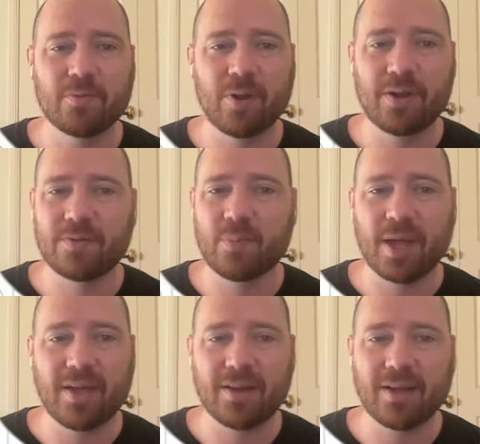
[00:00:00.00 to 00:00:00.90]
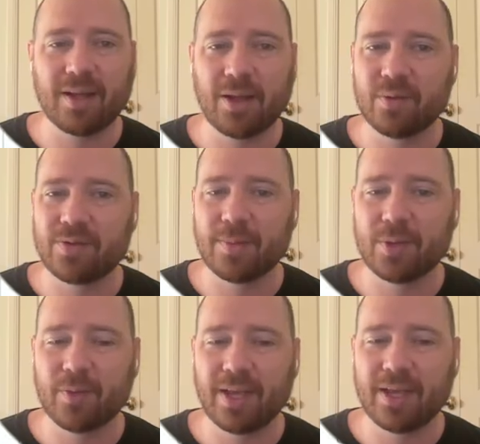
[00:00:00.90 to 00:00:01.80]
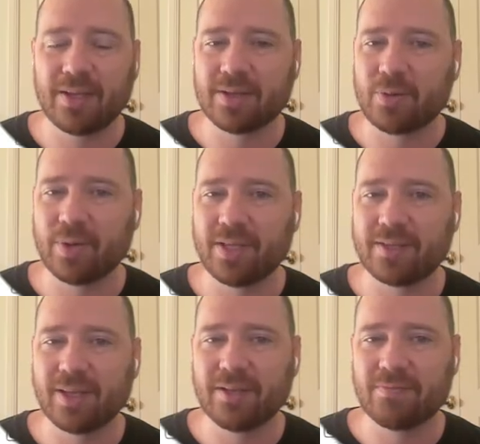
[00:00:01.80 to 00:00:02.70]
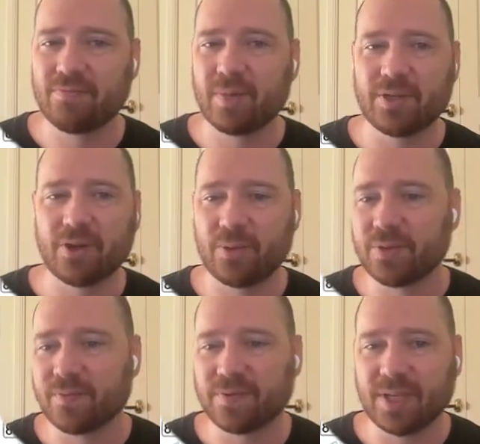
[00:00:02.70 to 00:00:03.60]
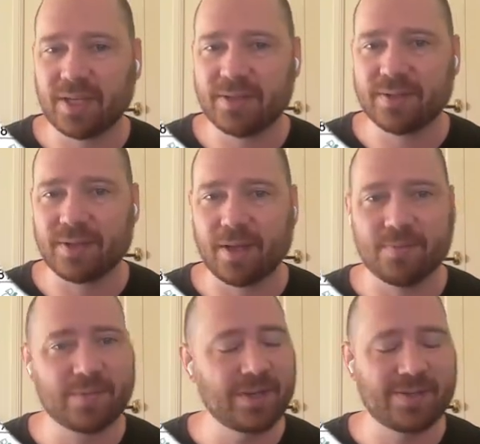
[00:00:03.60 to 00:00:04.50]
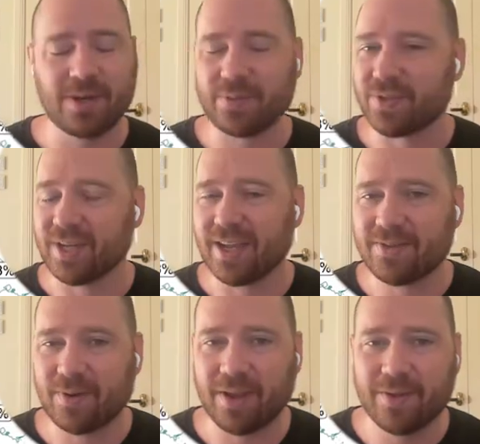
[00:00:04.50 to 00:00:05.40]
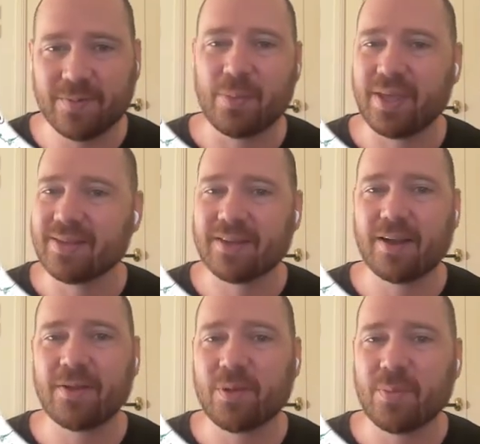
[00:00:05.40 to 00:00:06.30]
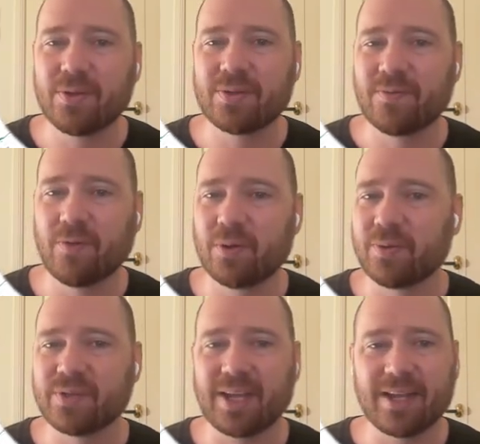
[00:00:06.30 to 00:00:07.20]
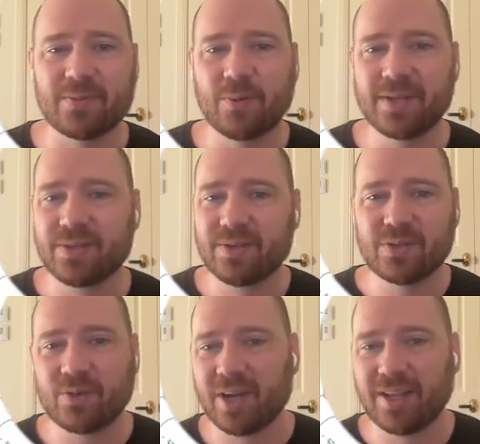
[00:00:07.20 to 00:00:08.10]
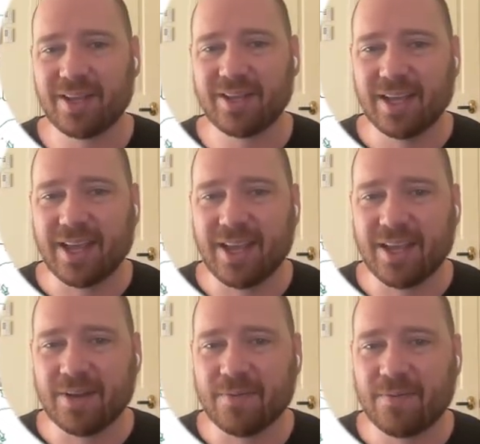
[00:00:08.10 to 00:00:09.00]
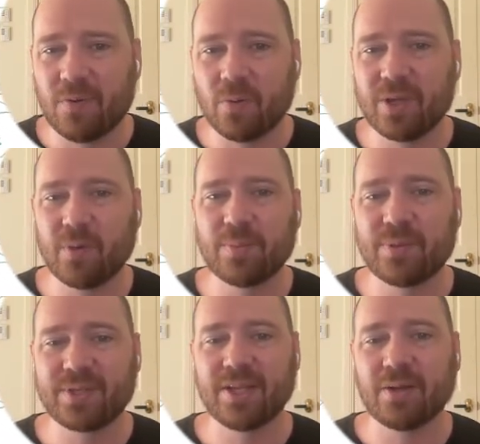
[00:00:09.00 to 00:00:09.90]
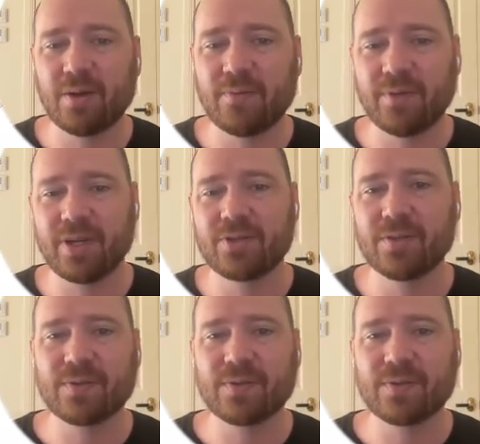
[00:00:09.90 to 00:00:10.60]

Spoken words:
Right off the bat, WA and Queensland, in terms of cities, in terms of states rather, these are the most affordable states. Western Australia, in 41% of regions